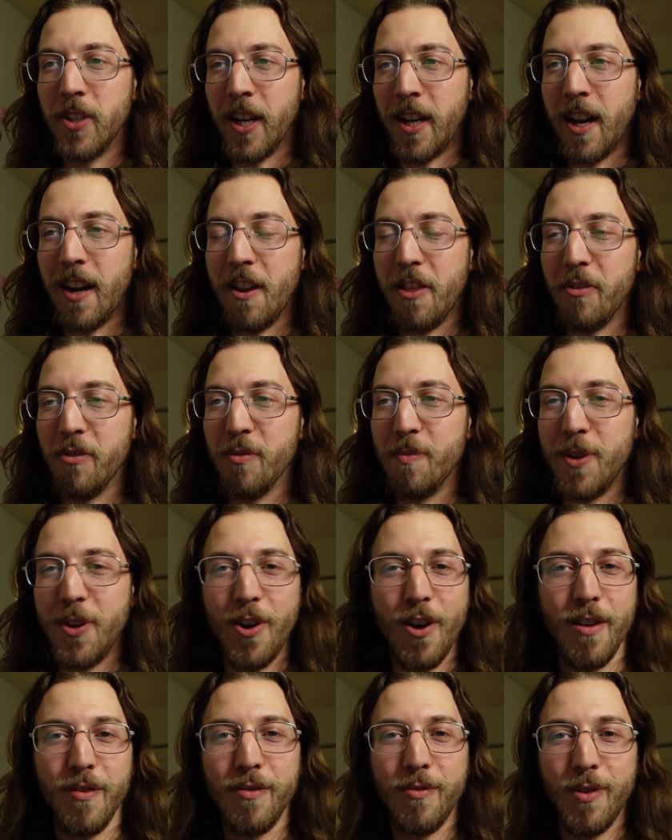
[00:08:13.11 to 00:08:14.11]
That kind of threw me
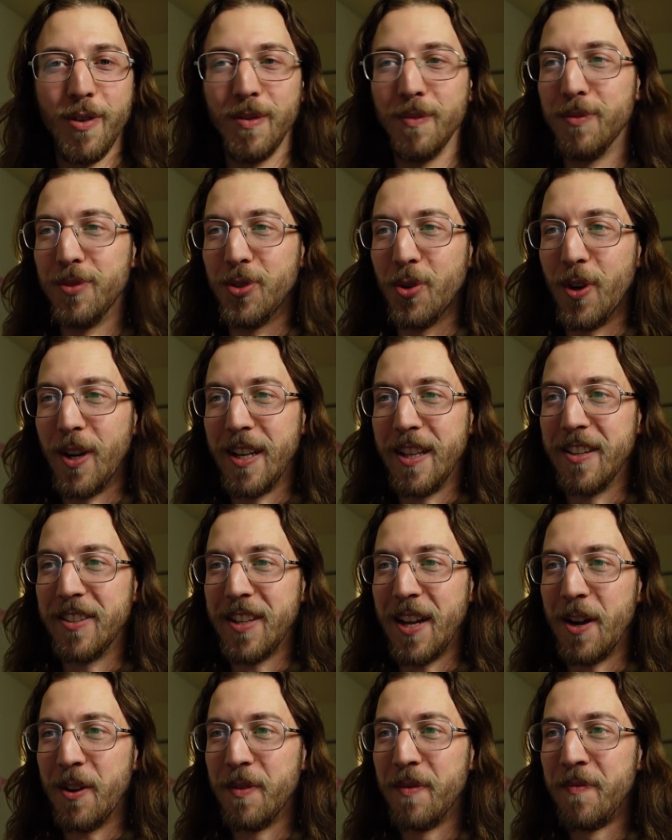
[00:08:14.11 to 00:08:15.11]
off while sorting this
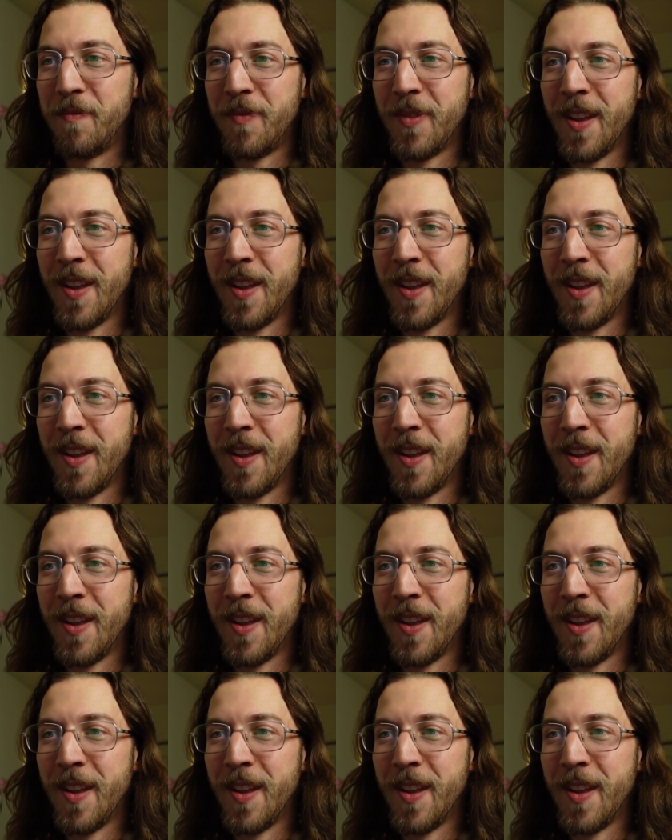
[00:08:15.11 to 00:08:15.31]
out.